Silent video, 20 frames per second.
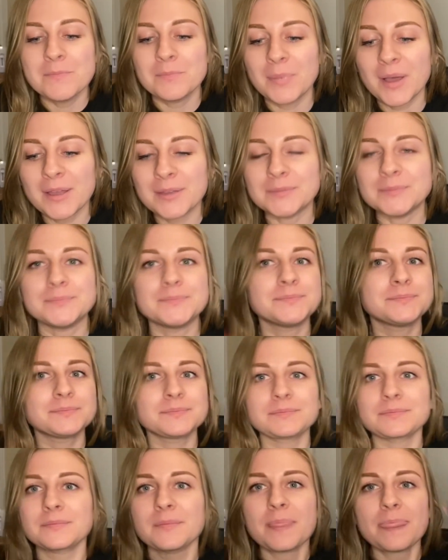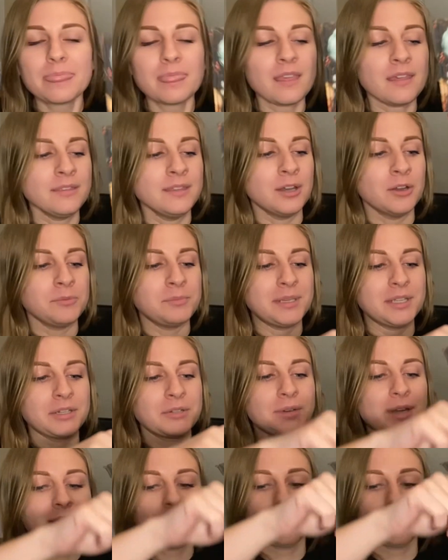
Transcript: but that would be a great